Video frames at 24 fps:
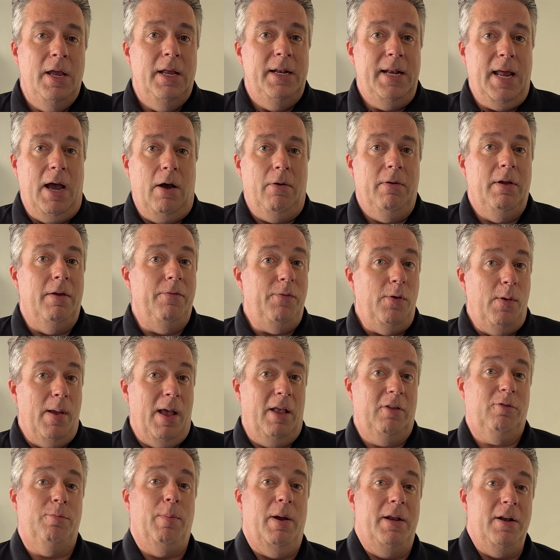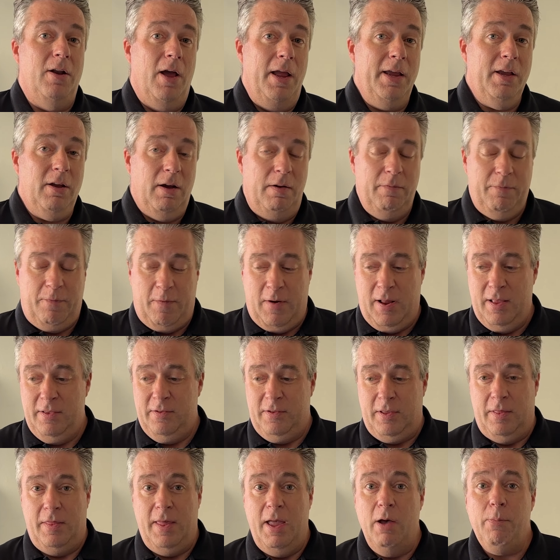Now, if you ask my Nikon
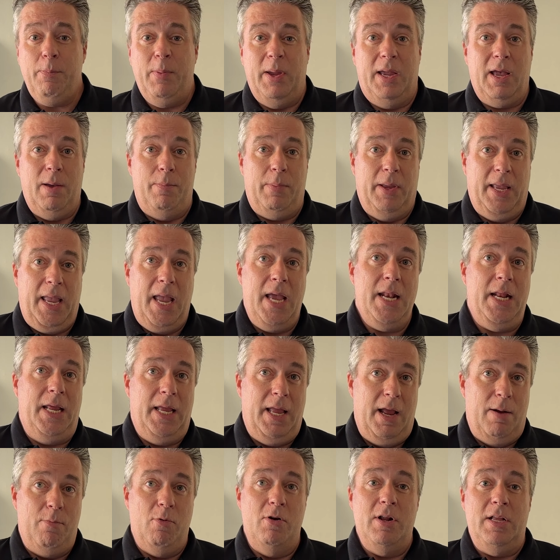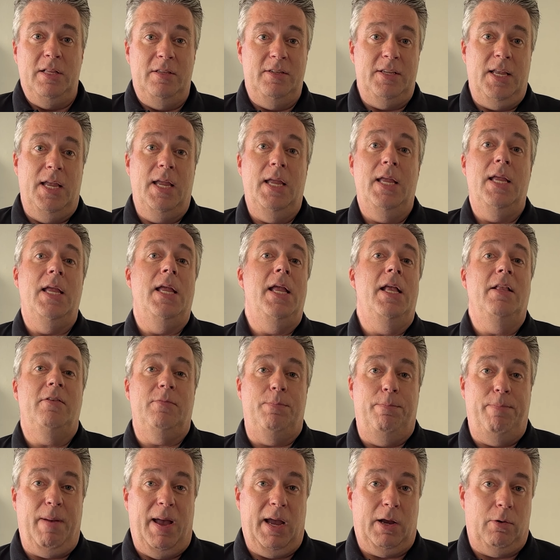friends, they'll pick up a Canon camera and say, it's
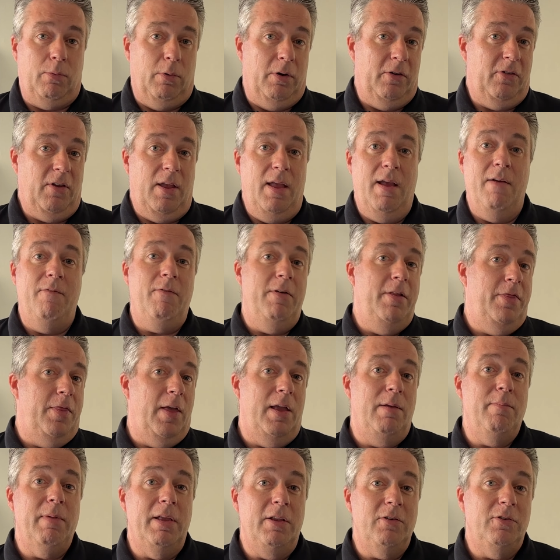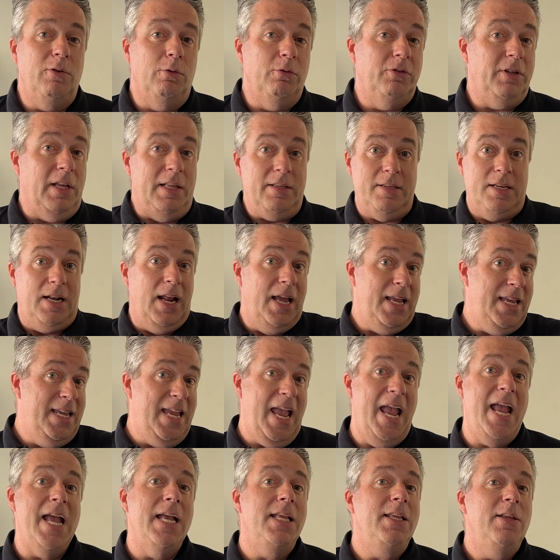backwards, everything makes no sense, and I
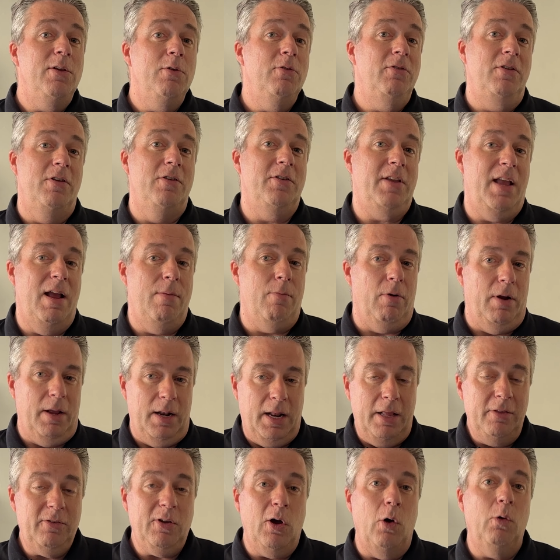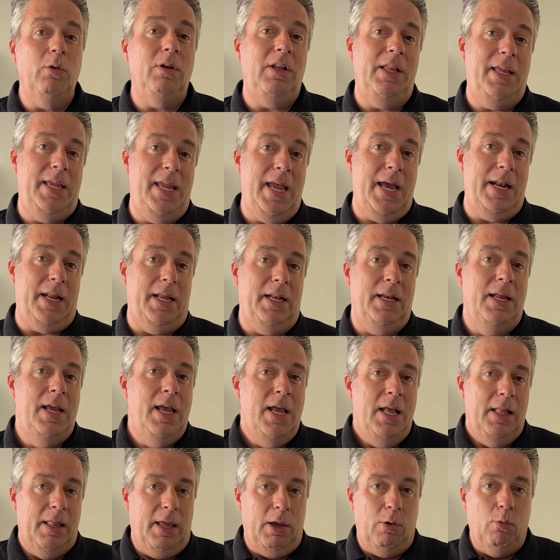can't use this camera, and I totally get it.
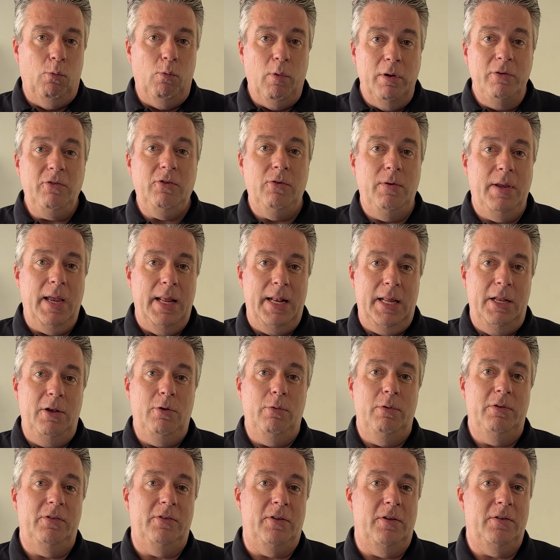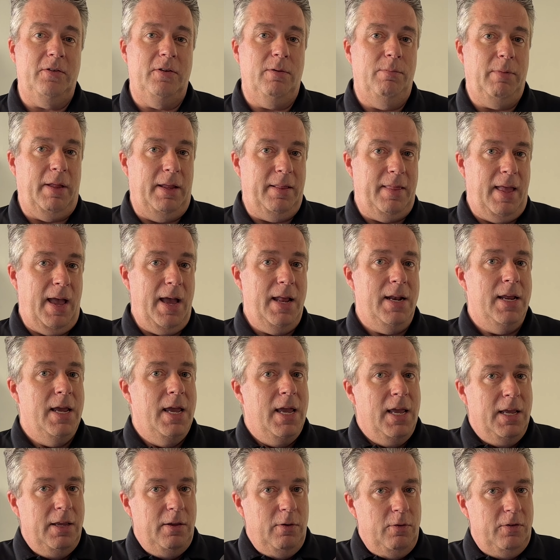Like once you get into a system like that,
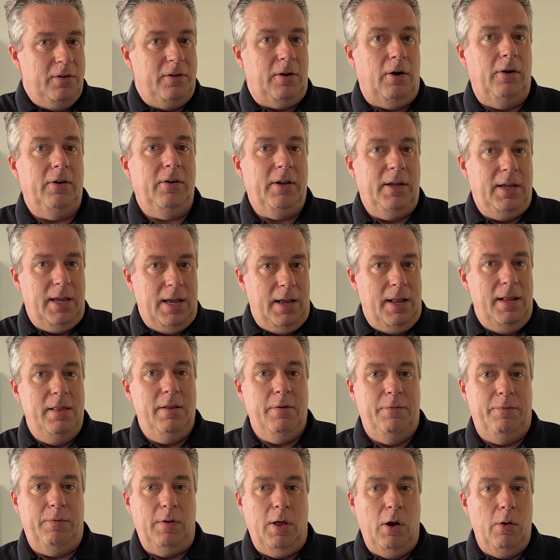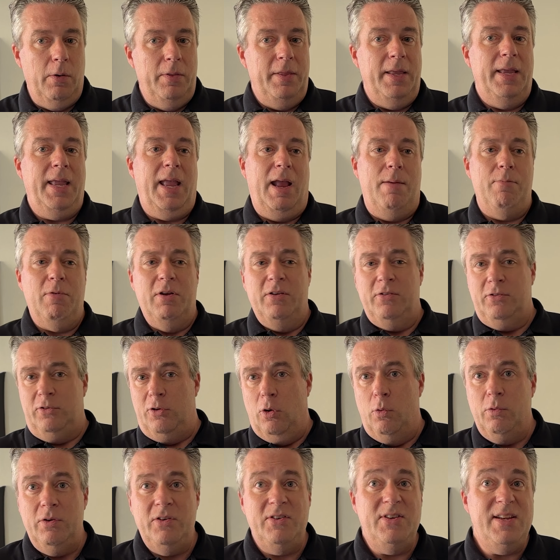you start to get in the flow, and the cameras
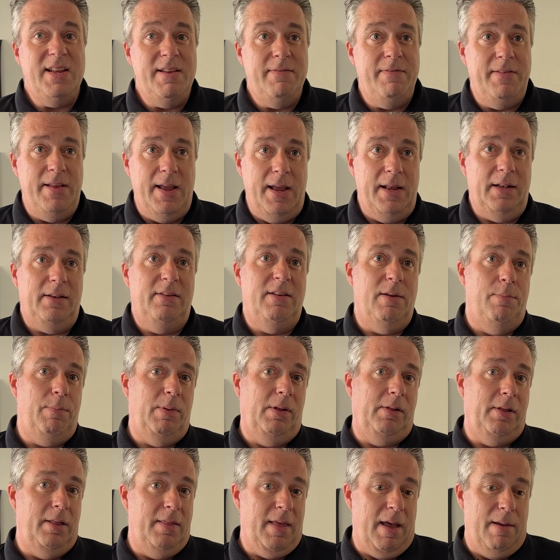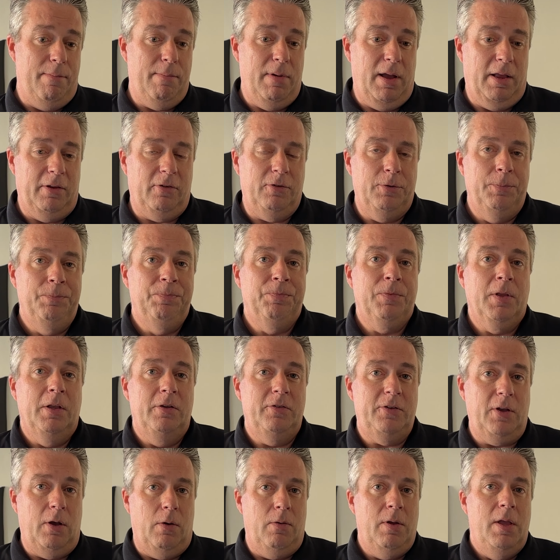don't deviate typically that much.
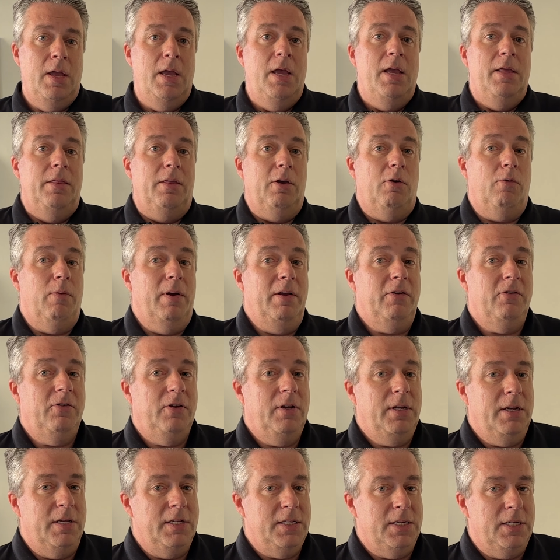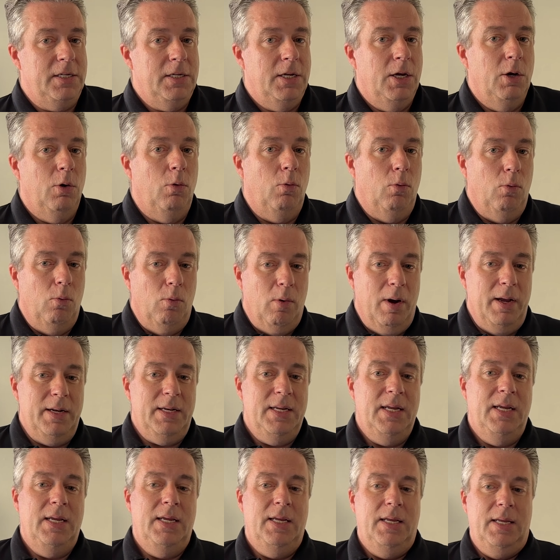So the question isn't
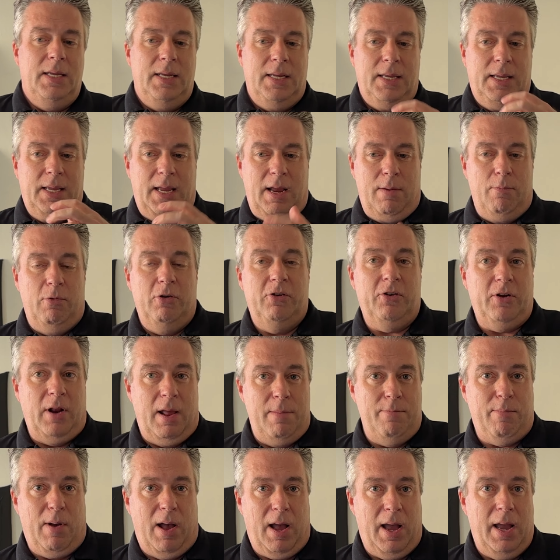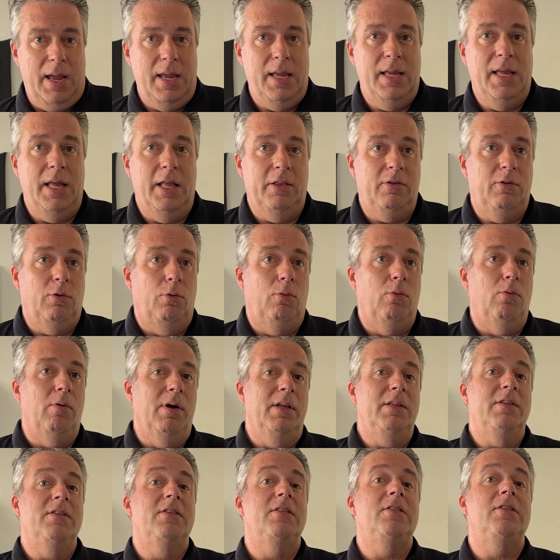what camera should I buy, it's
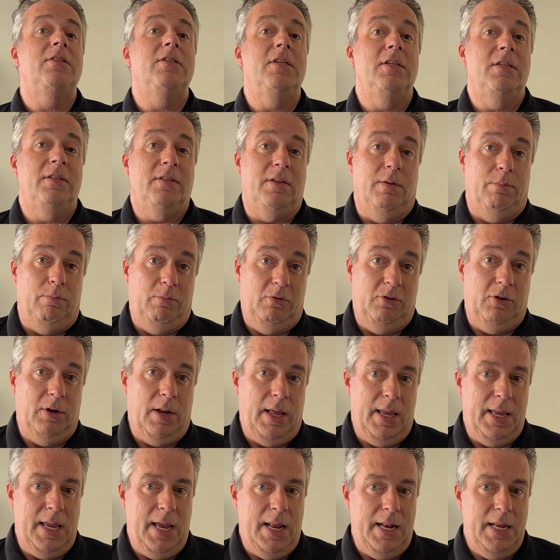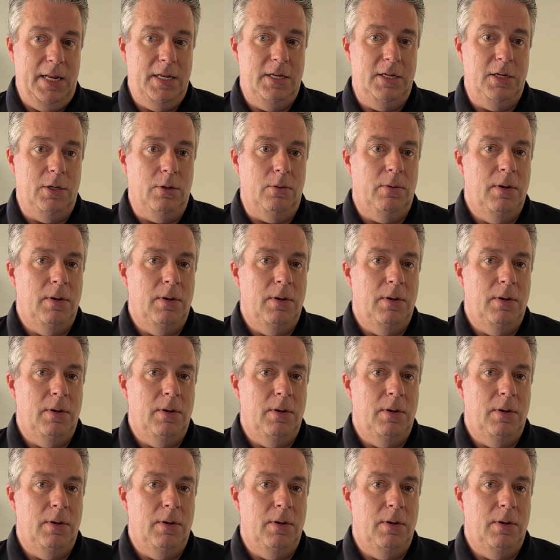what system should I get into.